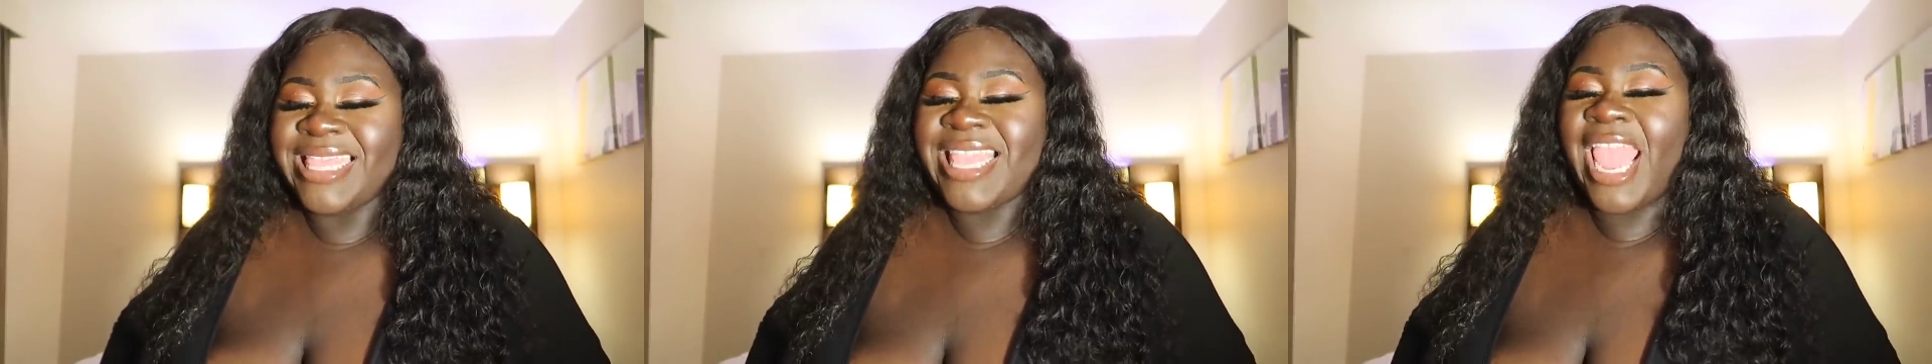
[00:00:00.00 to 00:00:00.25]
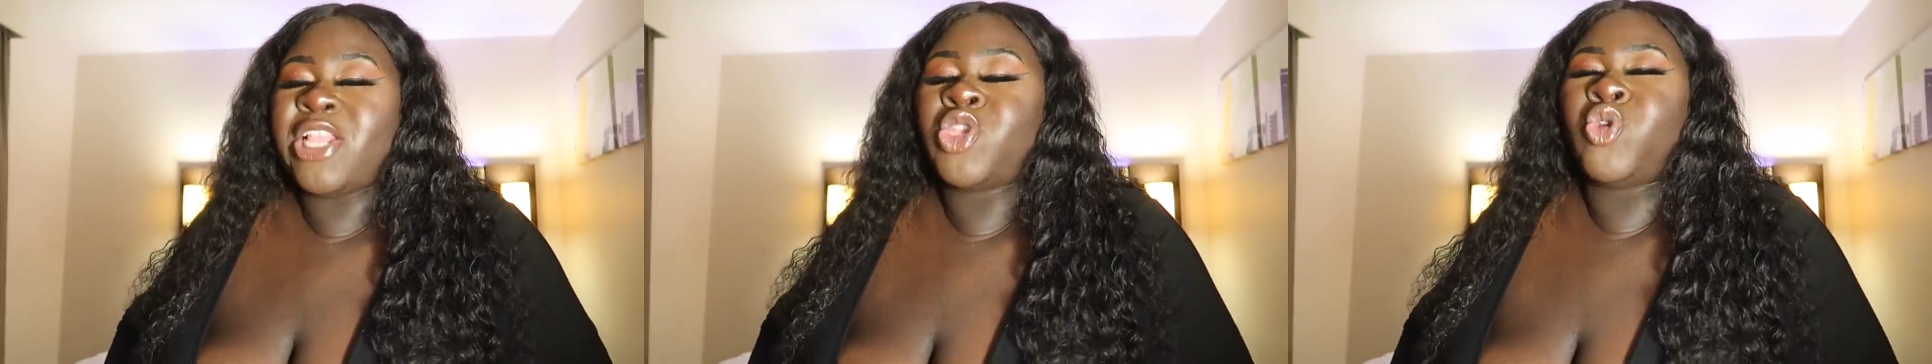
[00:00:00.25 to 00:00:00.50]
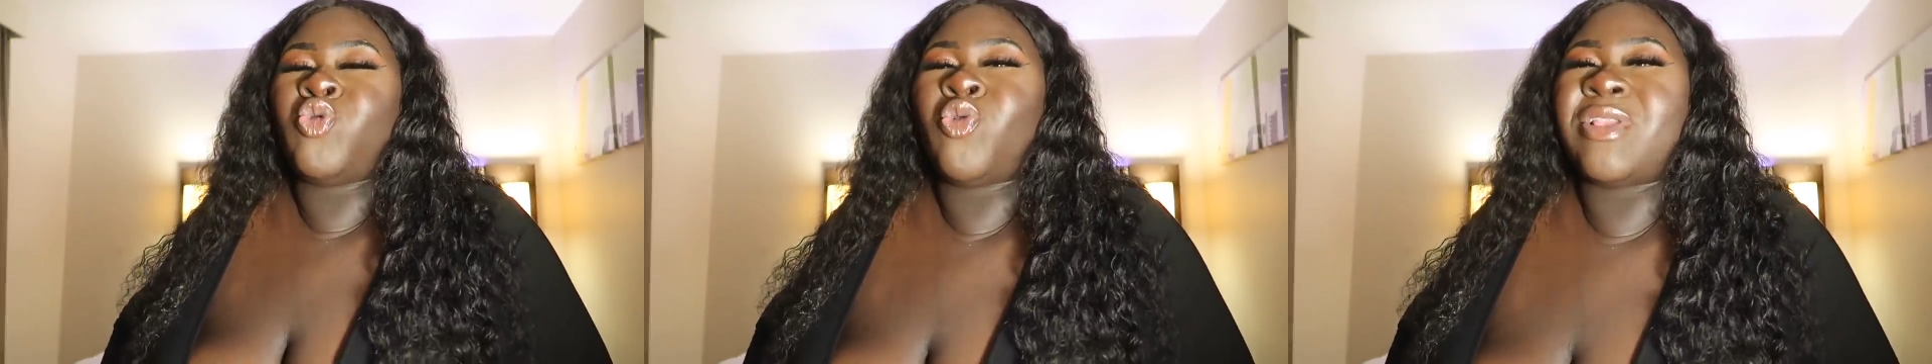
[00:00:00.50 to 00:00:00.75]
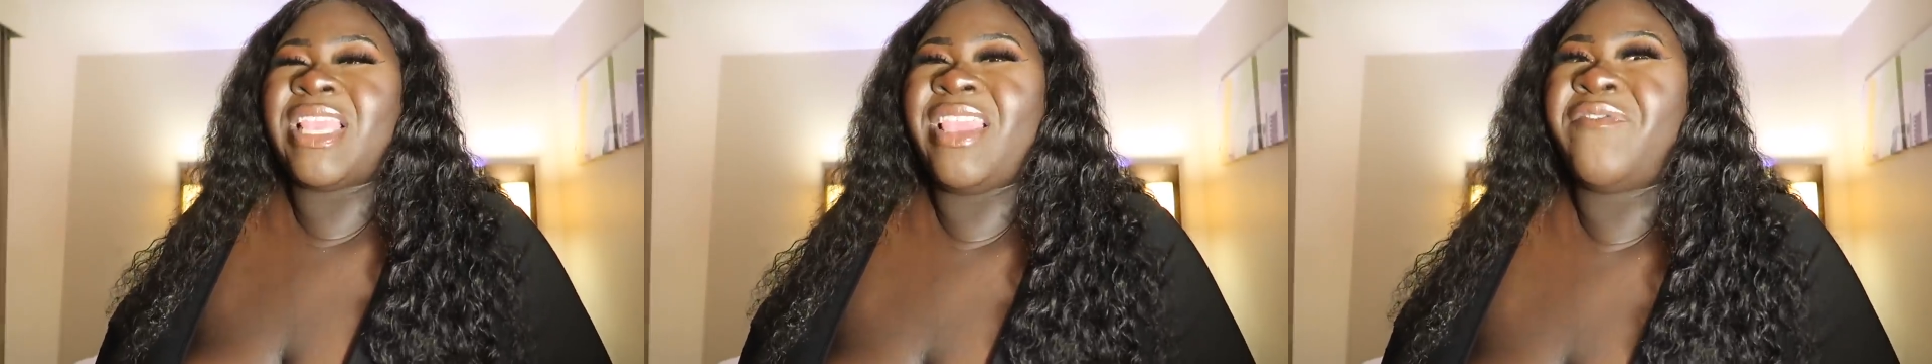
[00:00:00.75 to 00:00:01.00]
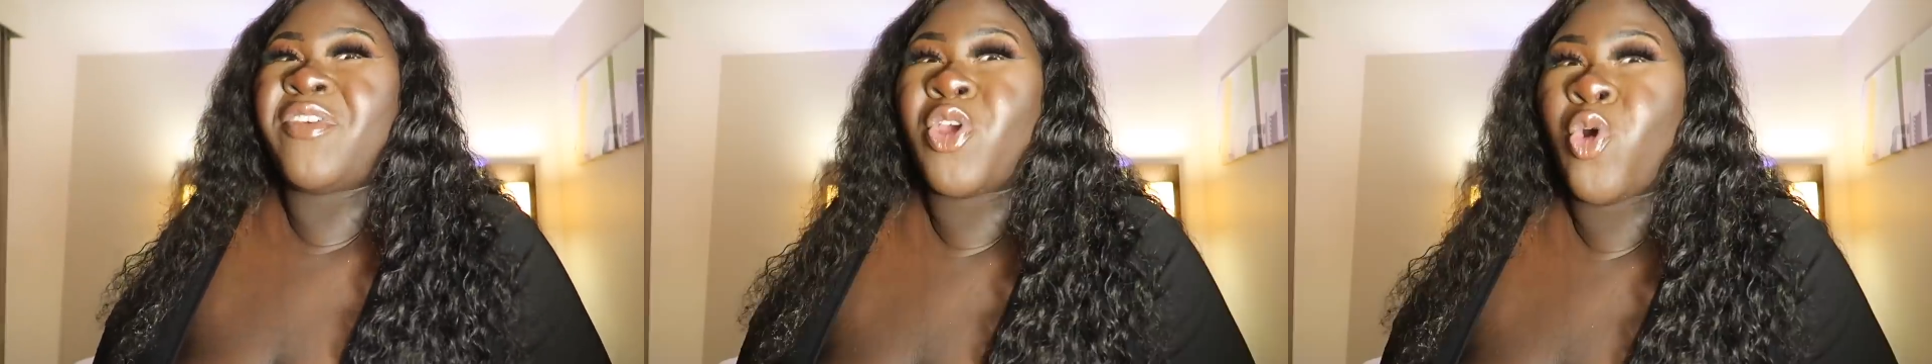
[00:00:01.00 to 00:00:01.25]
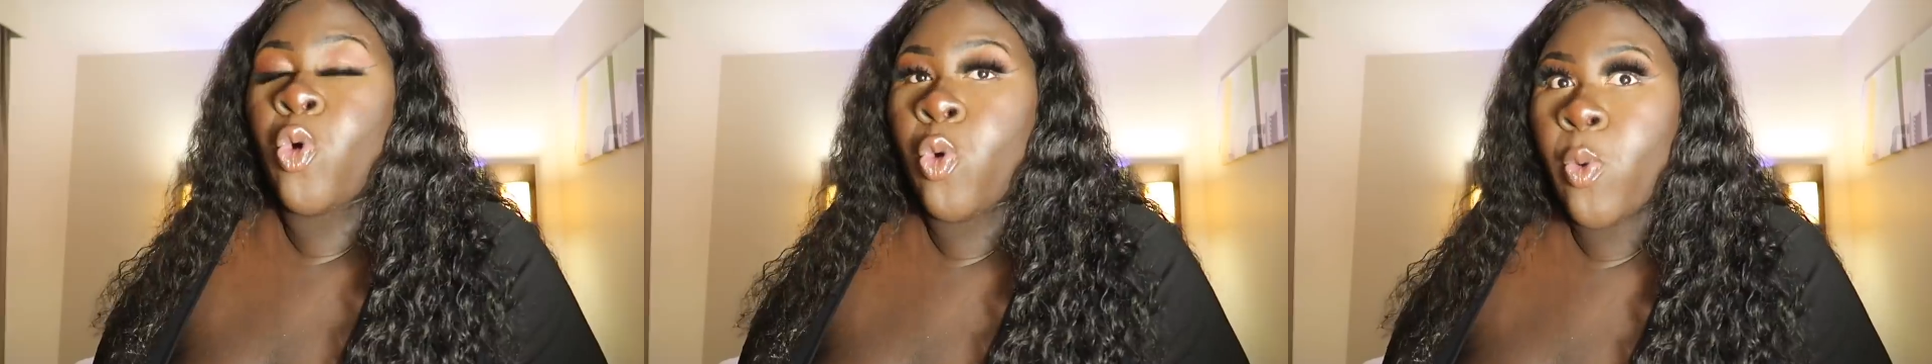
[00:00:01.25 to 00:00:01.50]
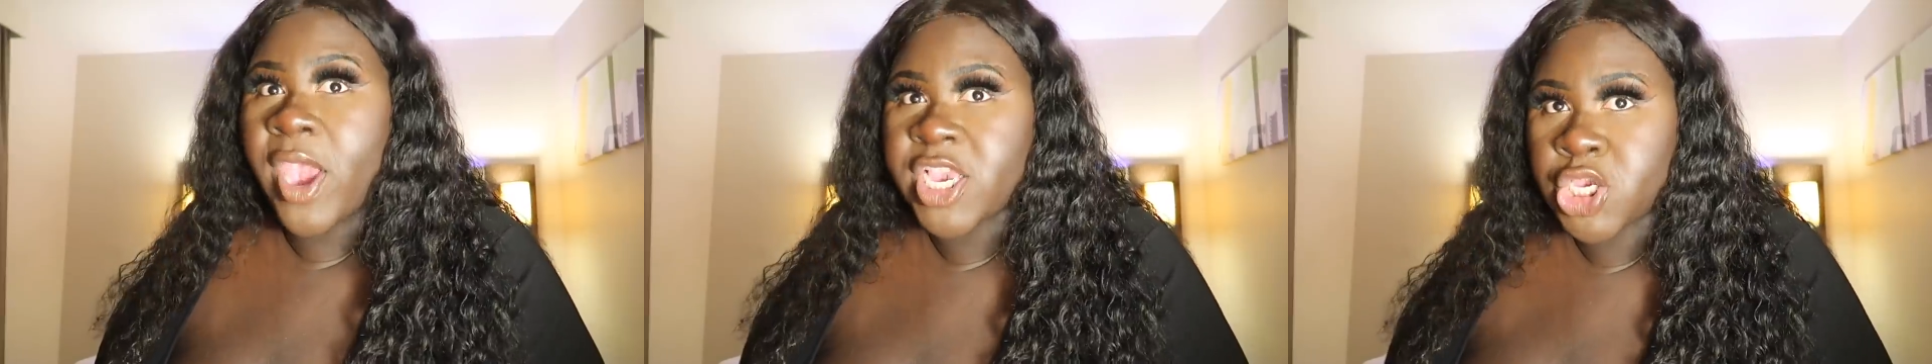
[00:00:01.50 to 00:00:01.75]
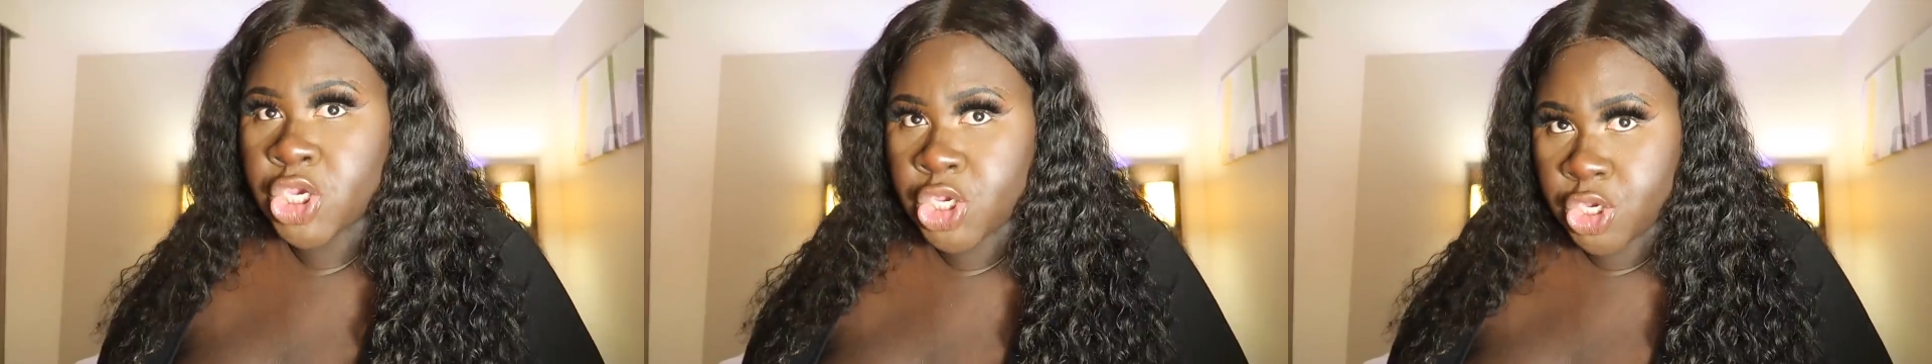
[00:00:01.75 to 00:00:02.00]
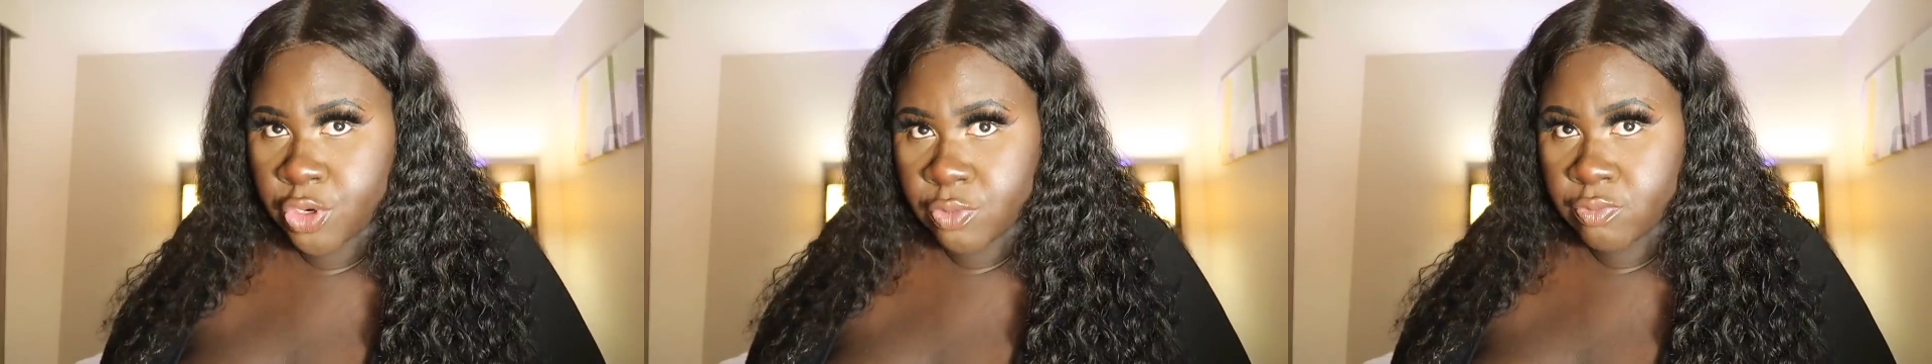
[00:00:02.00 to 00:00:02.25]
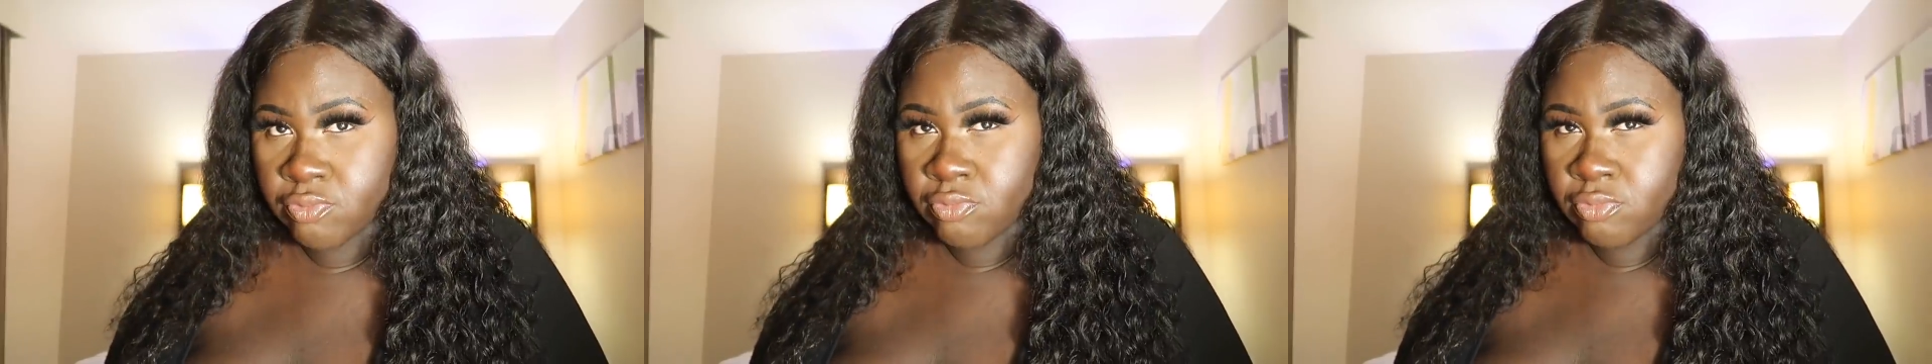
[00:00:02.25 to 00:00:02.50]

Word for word: they do not even question.